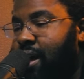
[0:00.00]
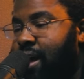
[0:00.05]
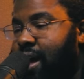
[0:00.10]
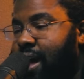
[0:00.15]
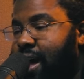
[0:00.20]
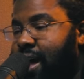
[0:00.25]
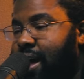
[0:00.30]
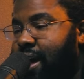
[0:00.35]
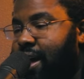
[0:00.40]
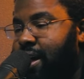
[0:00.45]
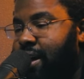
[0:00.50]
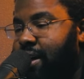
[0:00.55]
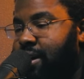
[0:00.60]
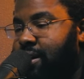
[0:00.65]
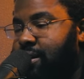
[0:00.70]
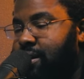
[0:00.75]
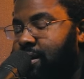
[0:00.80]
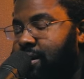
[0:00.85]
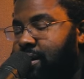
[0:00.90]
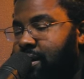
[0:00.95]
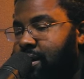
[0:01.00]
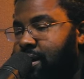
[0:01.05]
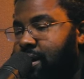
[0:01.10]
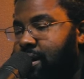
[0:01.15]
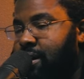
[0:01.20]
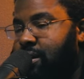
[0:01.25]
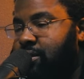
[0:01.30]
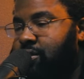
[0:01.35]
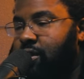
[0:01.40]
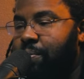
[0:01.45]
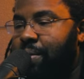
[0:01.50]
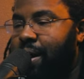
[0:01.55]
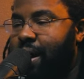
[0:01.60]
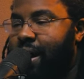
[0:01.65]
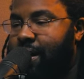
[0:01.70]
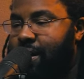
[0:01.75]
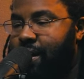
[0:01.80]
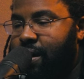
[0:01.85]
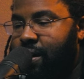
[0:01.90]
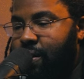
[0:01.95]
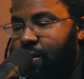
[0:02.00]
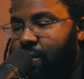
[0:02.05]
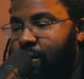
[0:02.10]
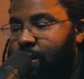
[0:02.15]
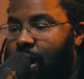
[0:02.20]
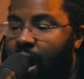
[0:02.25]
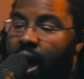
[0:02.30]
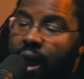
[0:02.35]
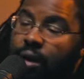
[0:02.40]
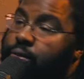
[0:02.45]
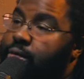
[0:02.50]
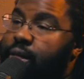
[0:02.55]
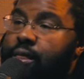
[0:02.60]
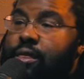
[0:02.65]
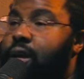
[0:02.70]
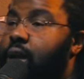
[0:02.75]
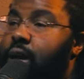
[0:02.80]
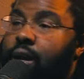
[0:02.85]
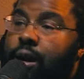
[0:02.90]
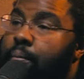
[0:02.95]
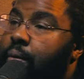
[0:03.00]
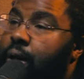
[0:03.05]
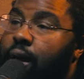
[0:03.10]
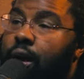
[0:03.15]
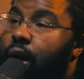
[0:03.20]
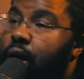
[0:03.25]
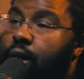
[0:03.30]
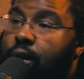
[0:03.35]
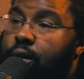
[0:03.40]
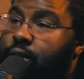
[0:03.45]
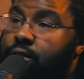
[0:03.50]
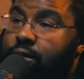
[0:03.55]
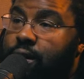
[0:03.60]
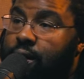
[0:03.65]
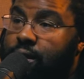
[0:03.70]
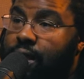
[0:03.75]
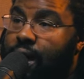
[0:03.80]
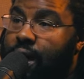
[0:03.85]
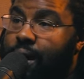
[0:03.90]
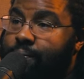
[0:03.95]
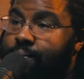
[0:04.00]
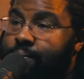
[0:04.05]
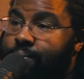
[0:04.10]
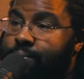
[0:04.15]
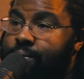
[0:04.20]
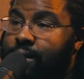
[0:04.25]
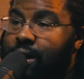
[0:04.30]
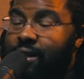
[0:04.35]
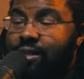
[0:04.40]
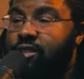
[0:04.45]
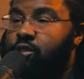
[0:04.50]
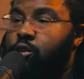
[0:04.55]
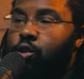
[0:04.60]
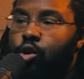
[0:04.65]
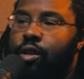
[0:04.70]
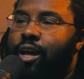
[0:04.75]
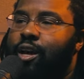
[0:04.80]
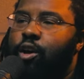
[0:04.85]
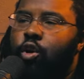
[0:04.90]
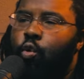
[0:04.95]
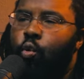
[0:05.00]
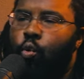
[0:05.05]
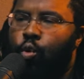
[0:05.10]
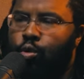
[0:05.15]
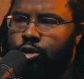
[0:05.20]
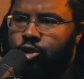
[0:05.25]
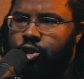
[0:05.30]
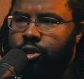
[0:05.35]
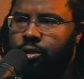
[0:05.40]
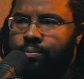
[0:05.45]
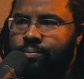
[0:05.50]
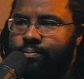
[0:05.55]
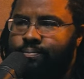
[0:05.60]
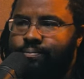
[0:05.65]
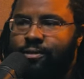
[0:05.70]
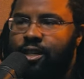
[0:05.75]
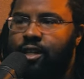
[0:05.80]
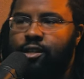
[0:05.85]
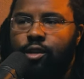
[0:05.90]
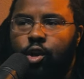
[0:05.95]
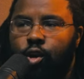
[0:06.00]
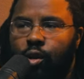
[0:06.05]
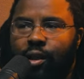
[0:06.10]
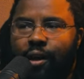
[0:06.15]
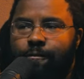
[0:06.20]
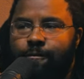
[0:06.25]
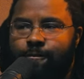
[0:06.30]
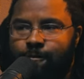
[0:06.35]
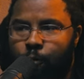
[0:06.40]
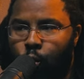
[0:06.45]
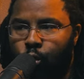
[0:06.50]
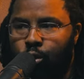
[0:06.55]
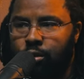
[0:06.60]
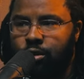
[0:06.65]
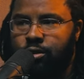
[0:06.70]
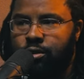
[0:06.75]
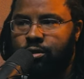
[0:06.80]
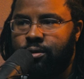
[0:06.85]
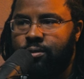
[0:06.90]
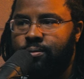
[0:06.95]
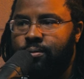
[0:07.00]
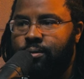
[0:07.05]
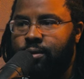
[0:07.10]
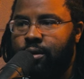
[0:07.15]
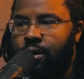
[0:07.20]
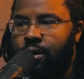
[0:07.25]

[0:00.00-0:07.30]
And talking about how I don't think the kingdom of God looks like that. Right. It doesn't look like coercion. Doesn't look like force. mm